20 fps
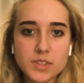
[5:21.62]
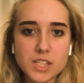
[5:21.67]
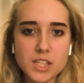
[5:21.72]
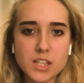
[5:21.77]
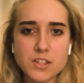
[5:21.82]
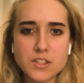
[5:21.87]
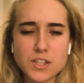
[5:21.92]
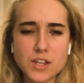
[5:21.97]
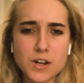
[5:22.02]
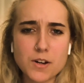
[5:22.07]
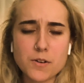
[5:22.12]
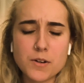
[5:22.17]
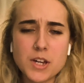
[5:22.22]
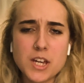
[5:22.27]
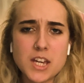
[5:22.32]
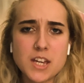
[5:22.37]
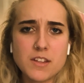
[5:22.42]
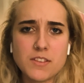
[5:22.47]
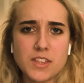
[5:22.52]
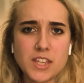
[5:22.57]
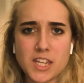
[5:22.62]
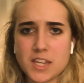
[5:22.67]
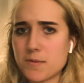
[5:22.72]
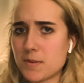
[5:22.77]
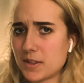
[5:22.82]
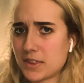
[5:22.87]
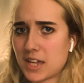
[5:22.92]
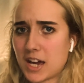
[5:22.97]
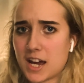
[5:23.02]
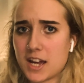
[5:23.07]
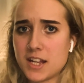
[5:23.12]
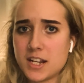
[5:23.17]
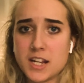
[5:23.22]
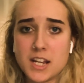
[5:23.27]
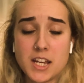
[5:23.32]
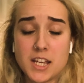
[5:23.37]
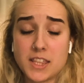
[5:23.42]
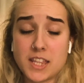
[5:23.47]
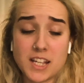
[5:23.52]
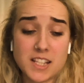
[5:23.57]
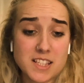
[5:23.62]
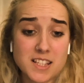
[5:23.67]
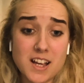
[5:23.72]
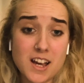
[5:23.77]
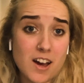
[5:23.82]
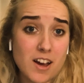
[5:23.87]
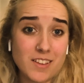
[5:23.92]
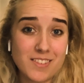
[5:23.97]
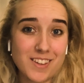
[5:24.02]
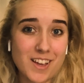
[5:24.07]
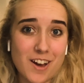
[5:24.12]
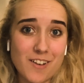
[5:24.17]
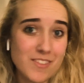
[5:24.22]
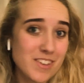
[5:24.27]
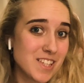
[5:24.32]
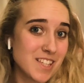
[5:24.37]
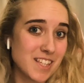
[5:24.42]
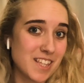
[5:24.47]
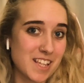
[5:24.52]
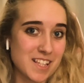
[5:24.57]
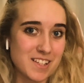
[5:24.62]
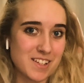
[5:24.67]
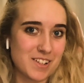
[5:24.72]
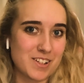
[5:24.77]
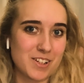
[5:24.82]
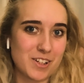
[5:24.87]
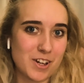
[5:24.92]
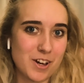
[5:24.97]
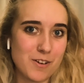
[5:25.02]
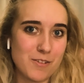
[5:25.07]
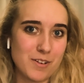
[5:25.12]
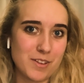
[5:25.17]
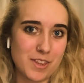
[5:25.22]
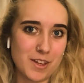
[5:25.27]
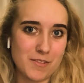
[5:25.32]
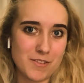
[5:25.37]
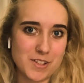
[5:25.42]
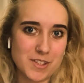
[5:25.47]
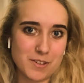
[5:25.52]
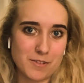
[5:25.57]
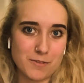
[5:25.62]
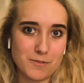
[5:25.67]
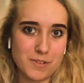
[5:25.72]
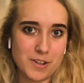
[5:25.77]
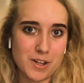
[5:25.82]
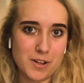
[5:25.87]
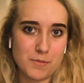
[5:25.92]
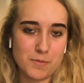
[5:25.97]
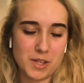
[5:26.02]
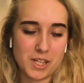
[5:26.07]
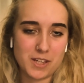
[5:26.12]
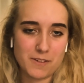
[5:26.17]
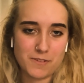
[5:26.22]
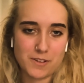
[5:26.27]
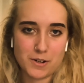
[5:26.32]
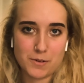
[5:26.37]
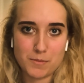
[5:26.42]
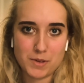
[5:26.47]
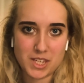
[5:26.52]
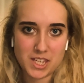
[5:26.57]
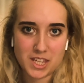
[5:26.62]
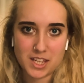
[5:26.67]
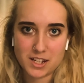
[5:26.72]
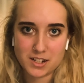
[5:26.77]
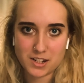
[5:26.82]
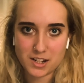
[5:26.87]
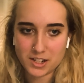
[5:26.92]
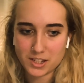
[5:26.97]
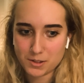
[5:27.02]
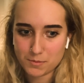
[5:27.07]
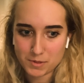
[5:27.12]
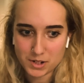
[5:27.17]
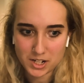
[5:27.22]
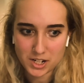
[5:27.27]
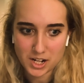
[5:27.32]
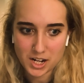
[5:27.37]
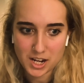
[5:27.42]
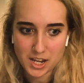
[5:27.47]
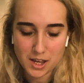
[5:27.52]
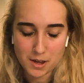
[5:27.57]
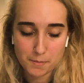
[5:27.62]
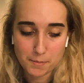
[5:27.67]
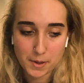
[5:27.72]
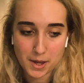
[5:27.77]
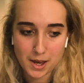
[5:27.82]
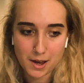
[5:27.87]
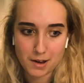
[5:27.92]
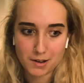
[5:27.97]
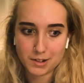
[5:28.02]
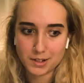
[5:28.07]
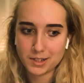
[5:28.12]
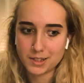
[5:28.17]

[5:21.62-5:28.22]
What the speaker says: So thinking about that, that's not gonna go with every single film. Like if you're making a documentary about